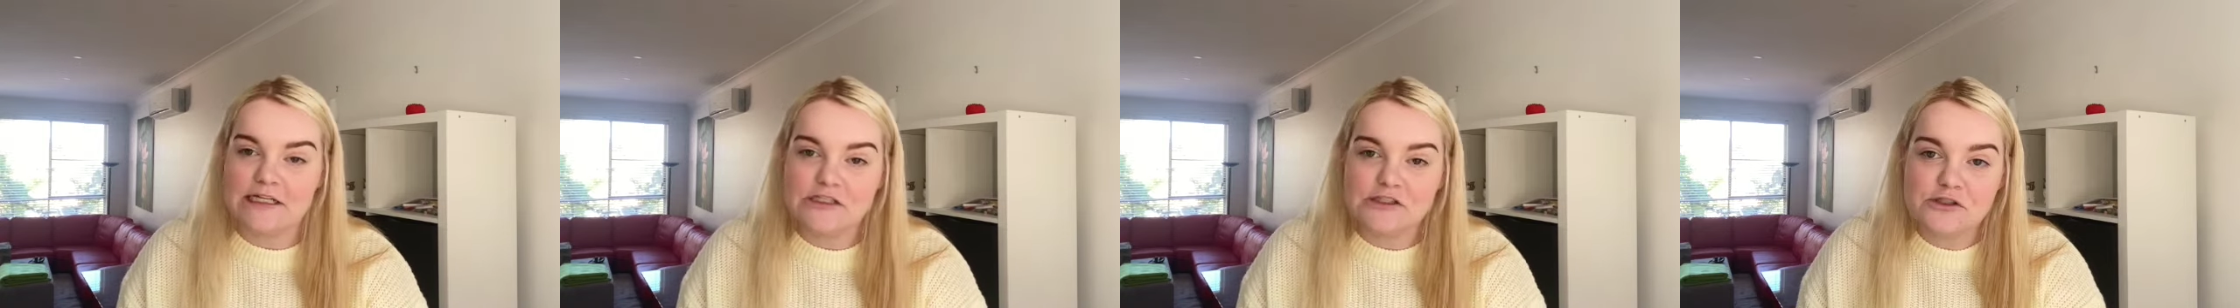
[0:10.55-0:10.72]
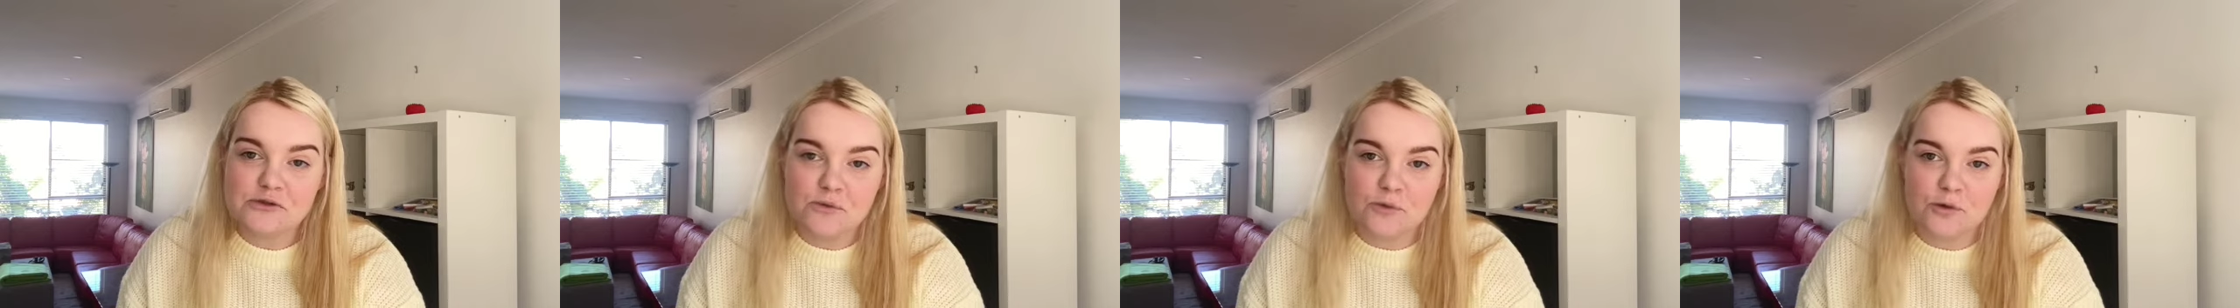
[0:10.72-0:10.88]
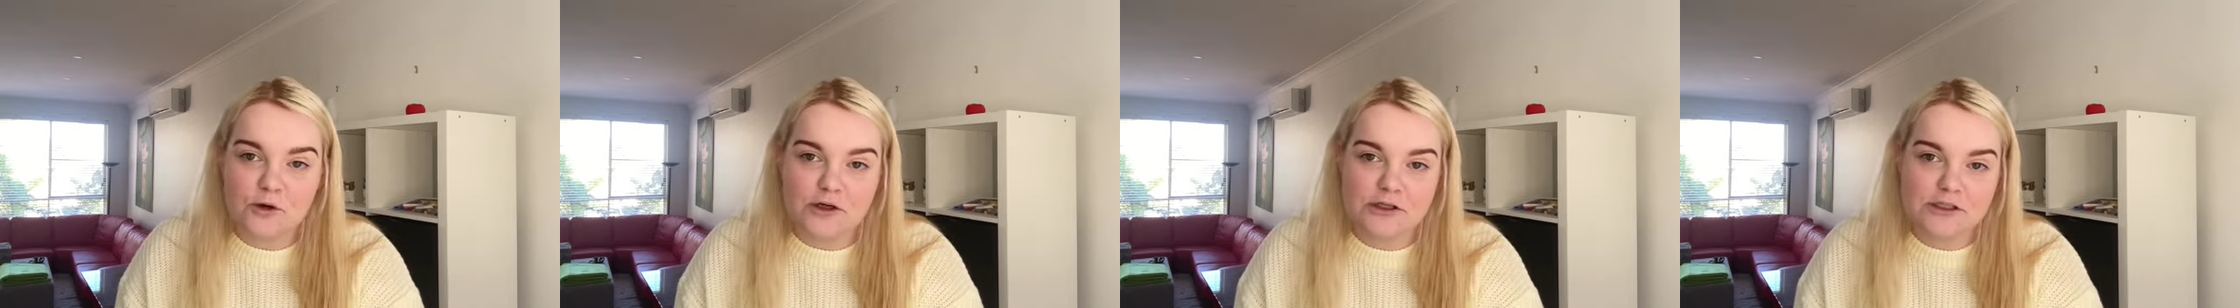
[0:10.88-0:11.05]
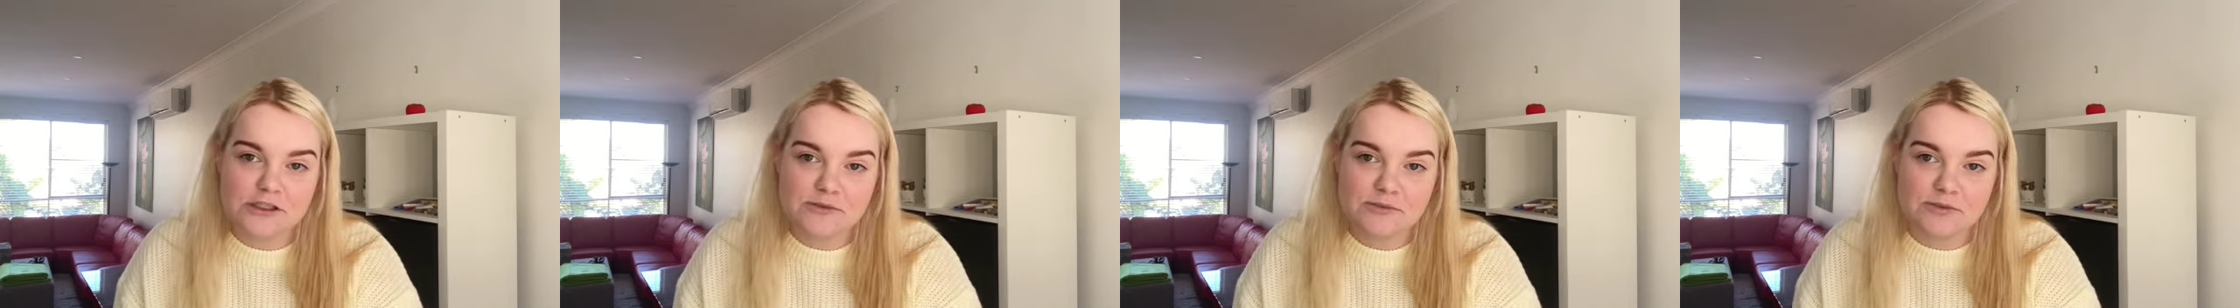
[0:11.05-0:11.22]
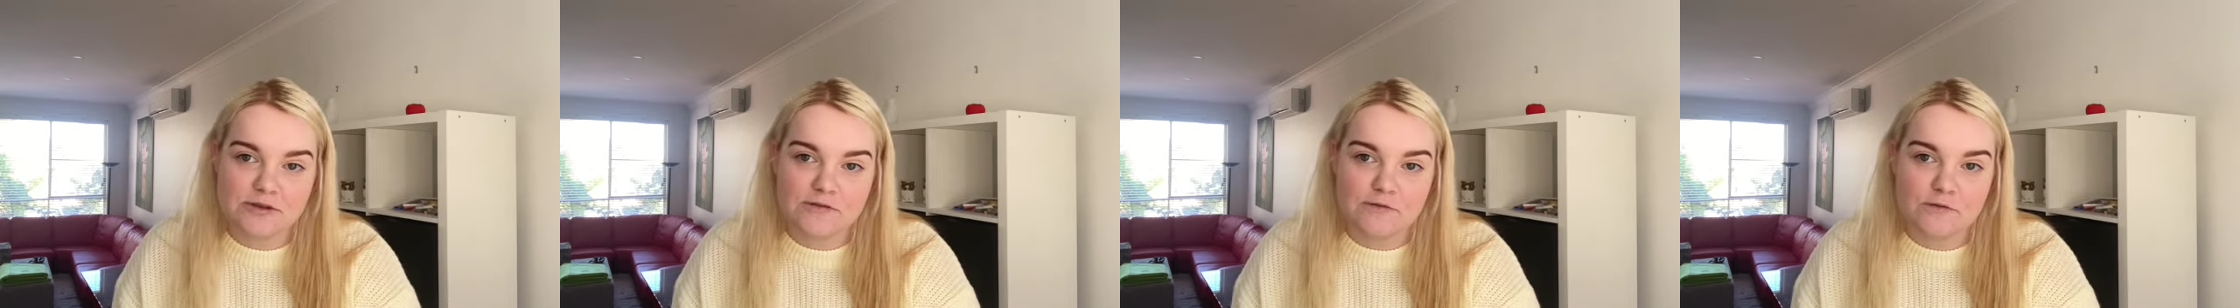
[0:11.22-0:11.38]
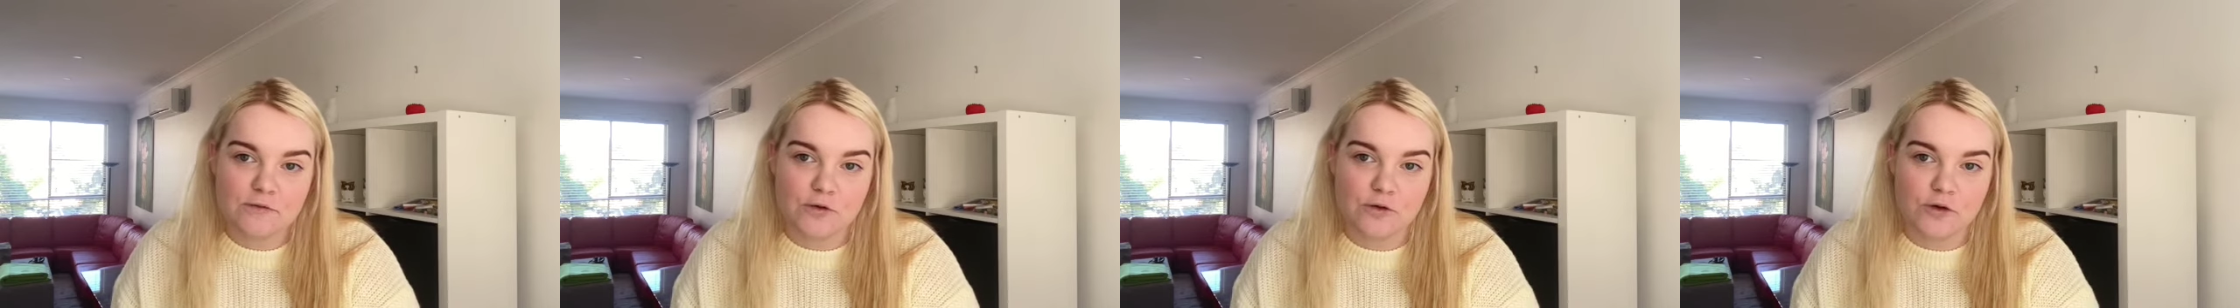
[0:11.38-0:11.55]
to watch
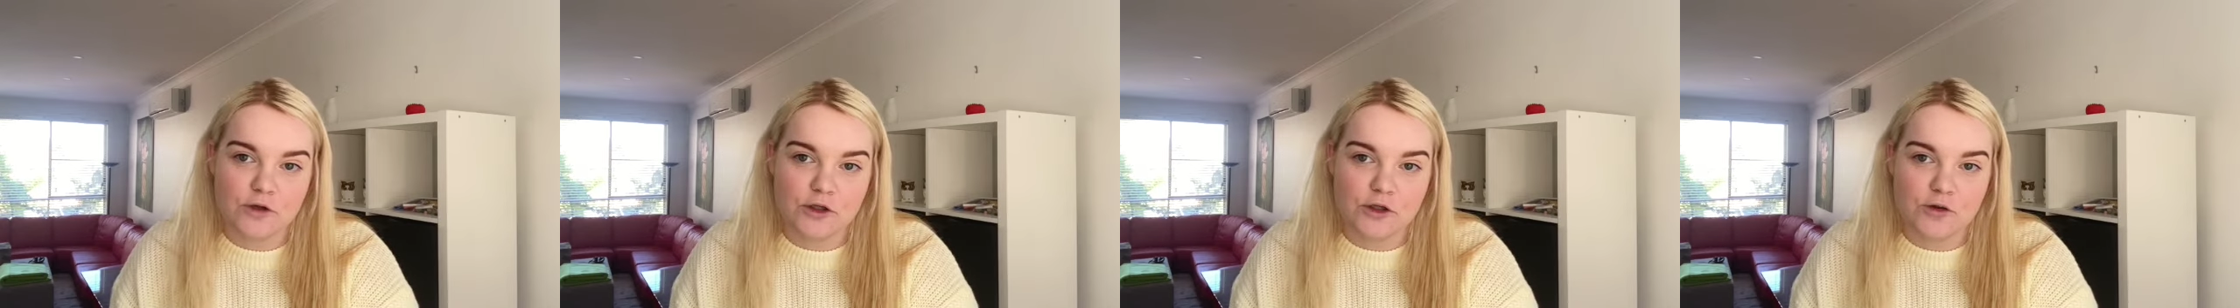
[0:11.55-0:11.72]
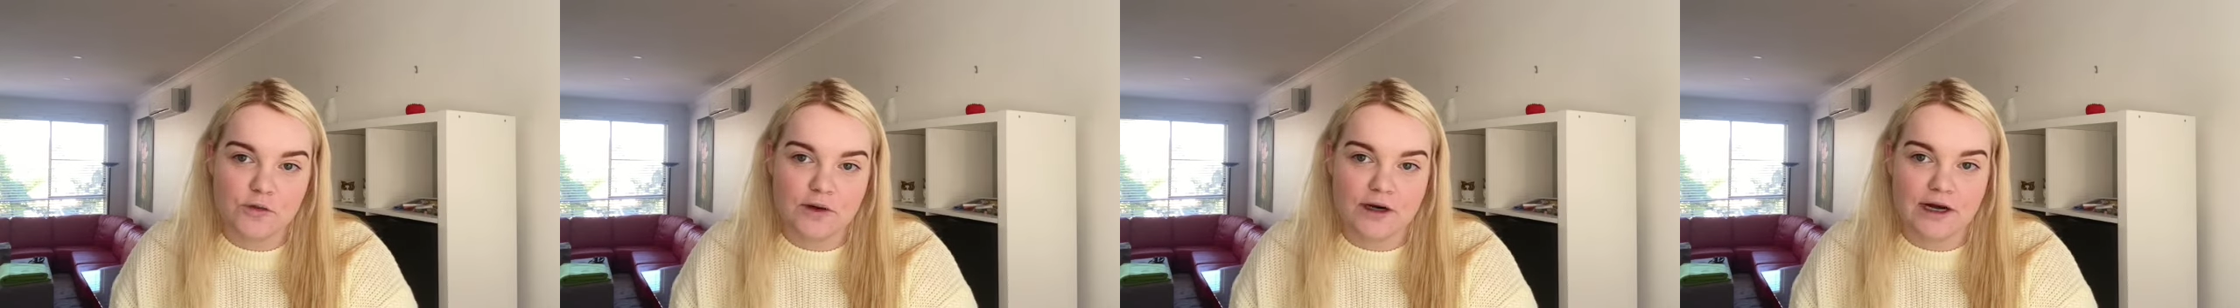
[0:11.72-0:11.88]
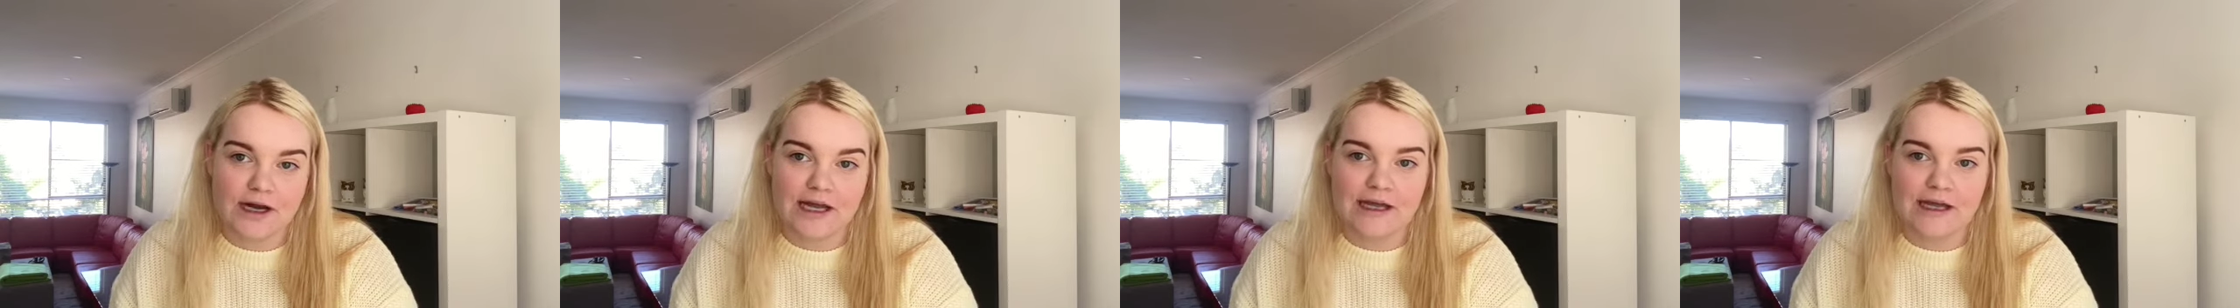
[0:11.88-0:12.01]
before you are